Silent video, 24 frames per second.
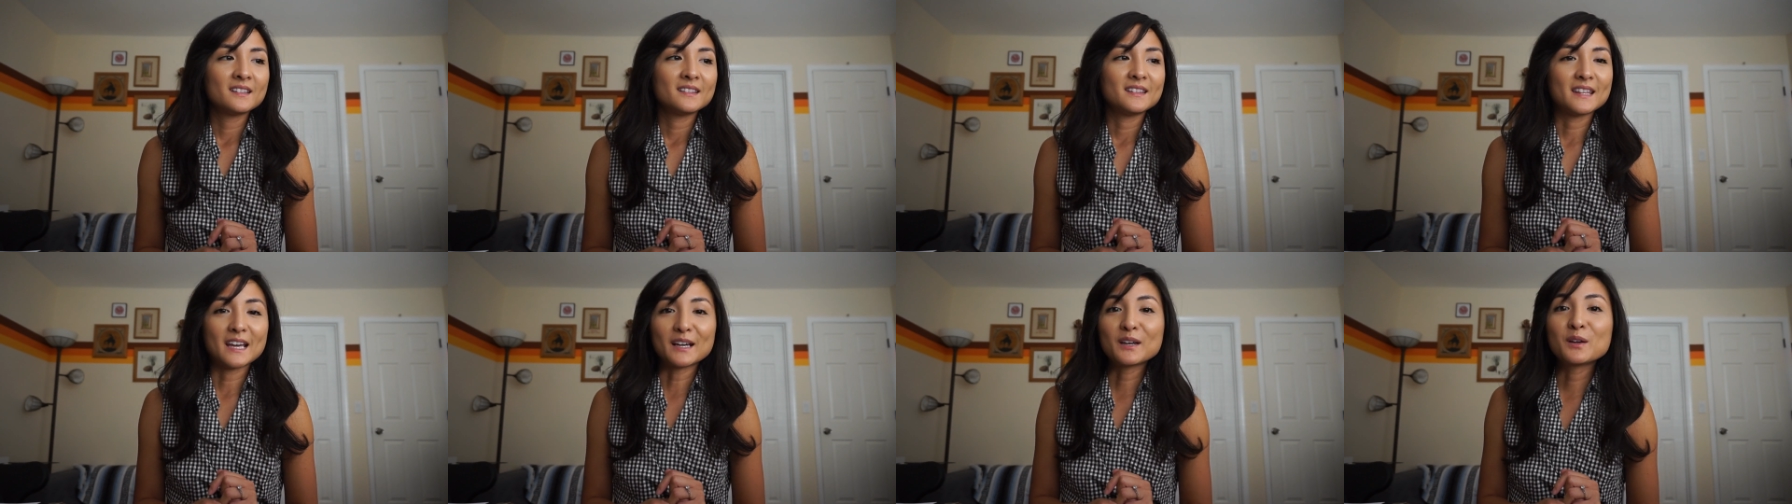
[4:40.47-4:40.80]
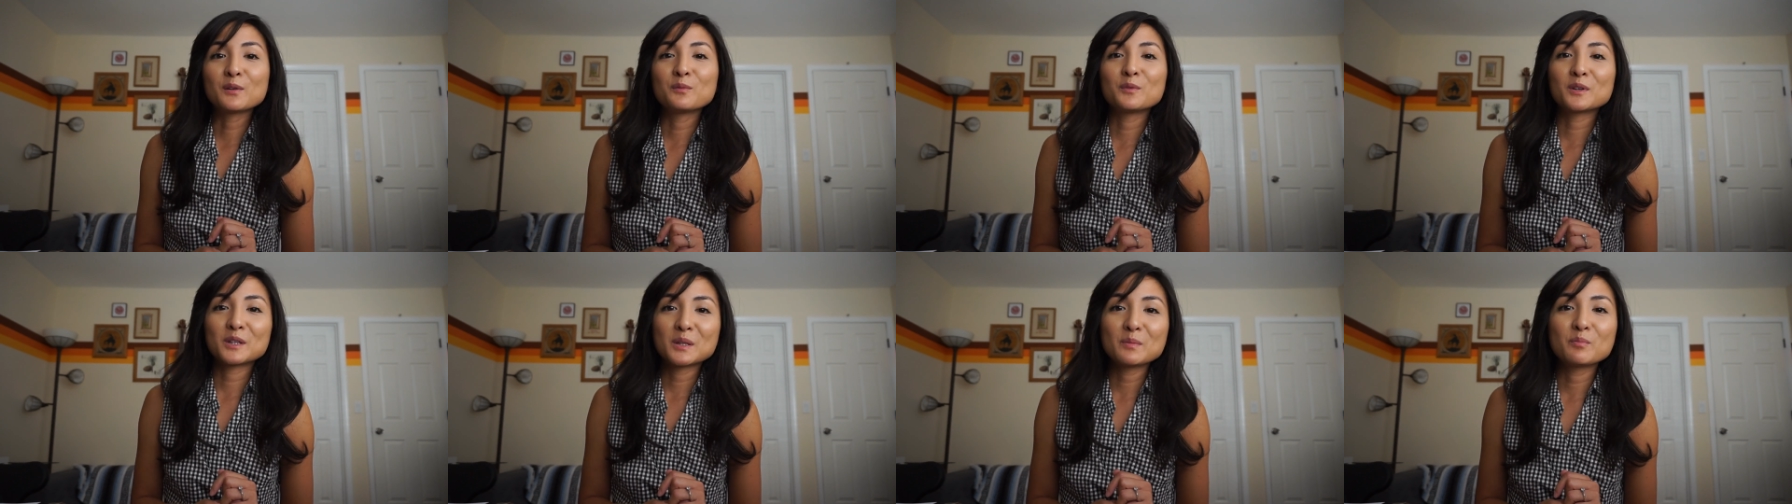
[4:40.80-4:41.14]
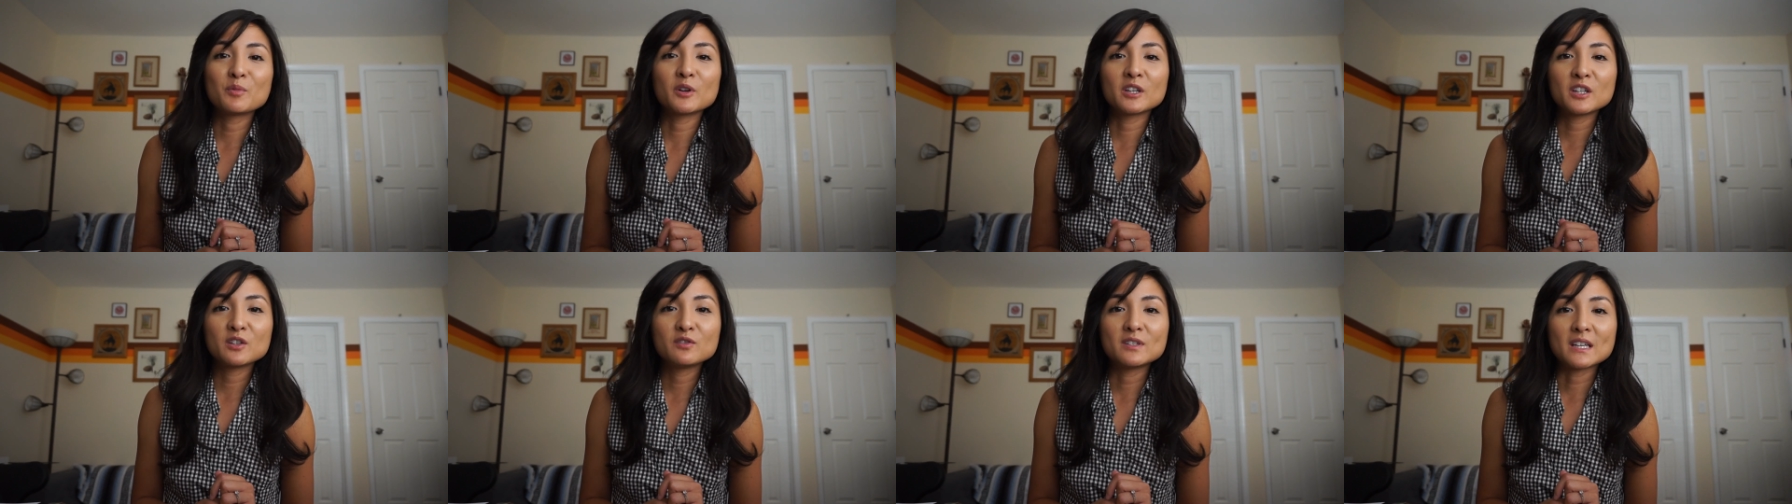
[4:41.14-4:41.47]
that can really
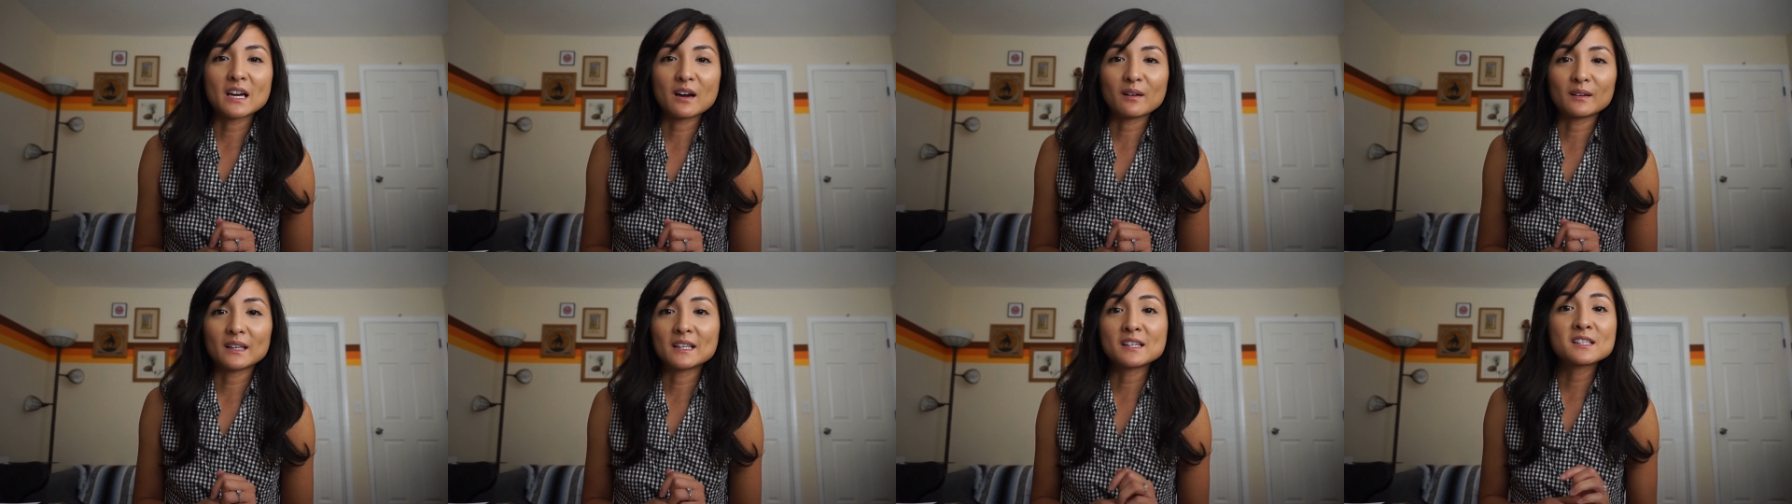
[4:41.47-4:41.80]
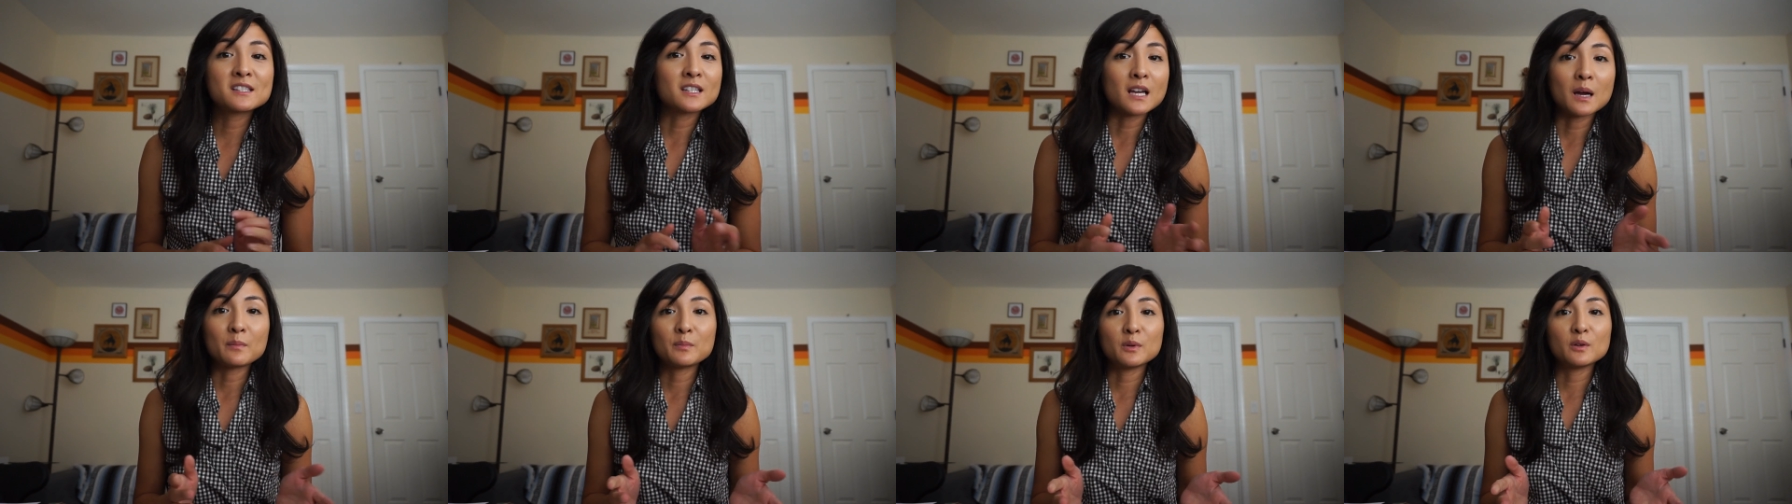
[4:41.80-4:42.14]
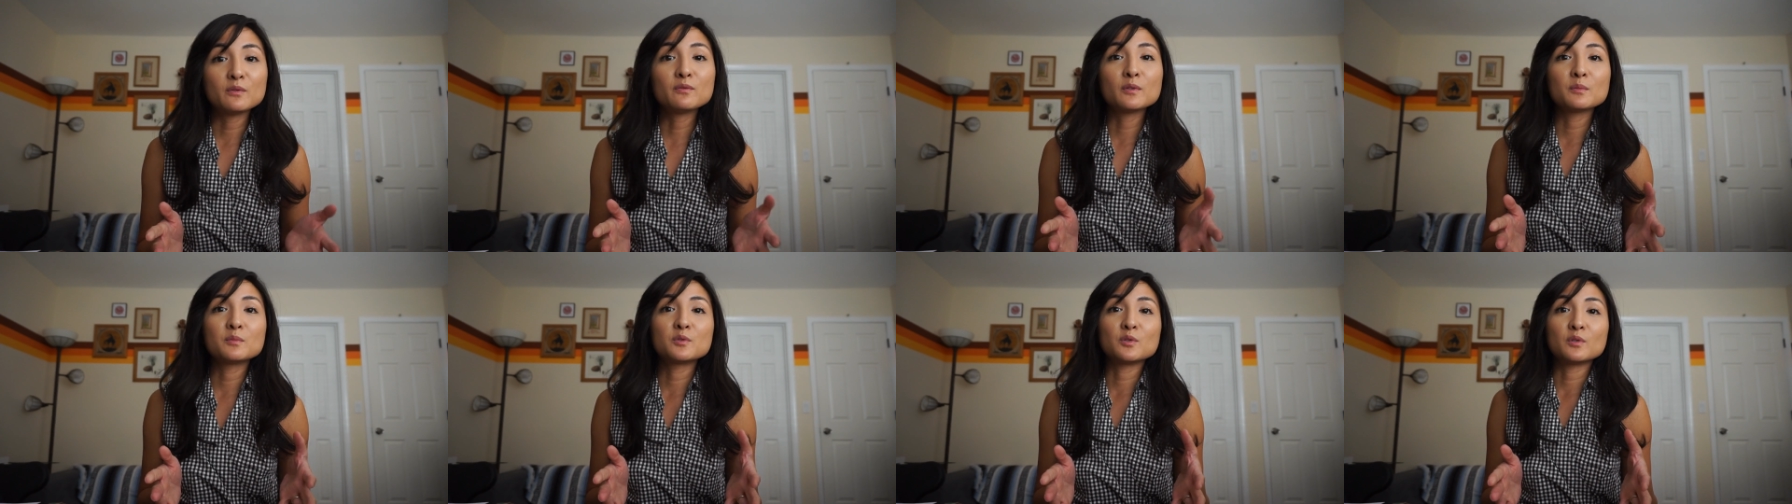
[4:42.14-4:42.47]
bring you down and stop you
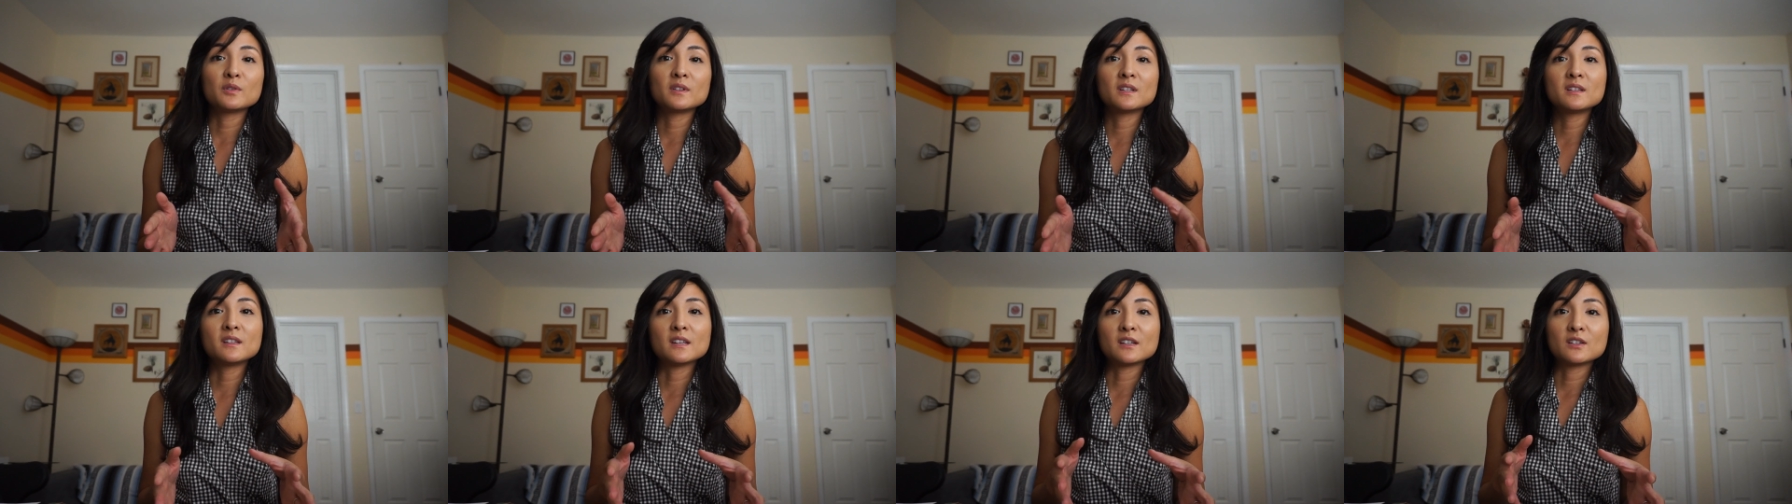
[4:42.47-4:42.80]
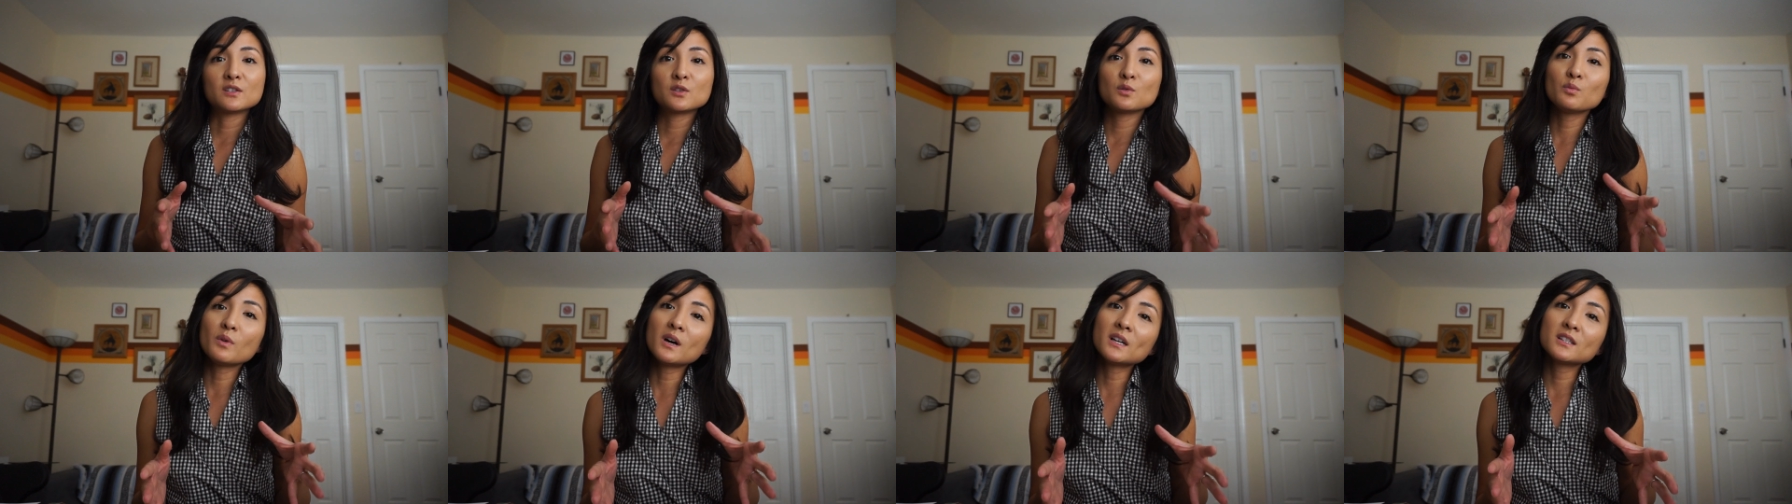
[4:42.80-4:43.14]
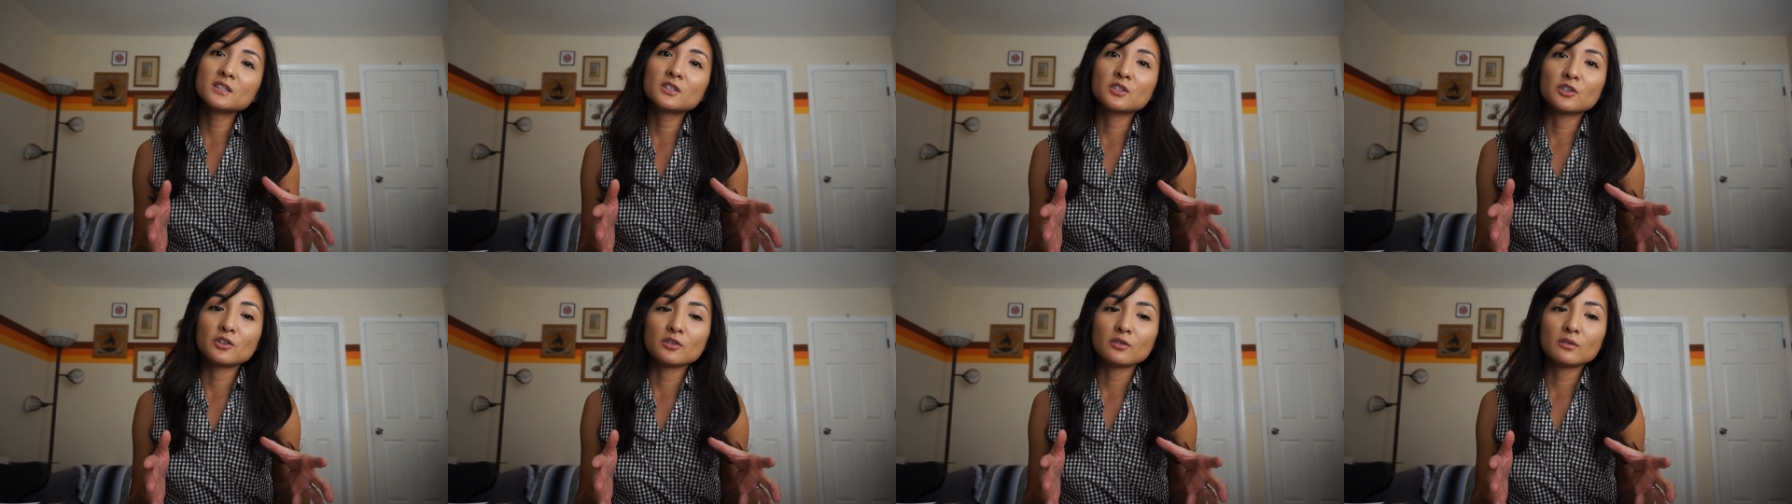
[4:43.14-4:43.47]
from doing the things you
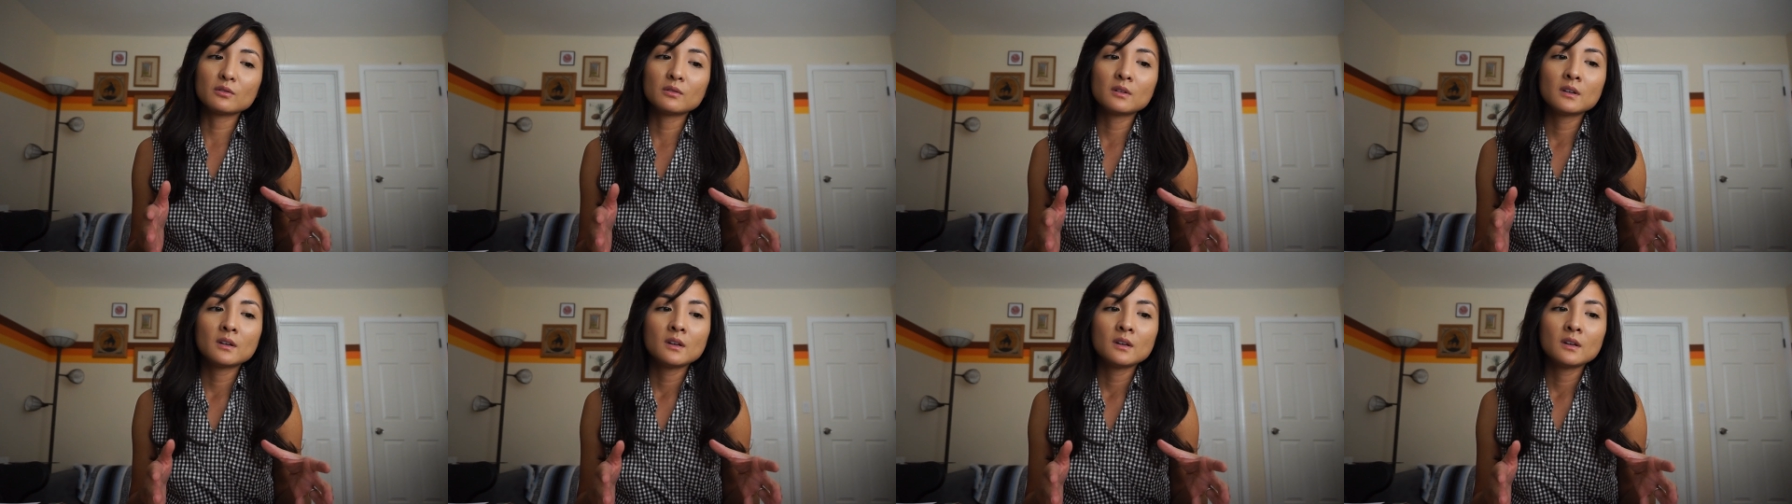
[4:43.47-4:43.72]
want to do.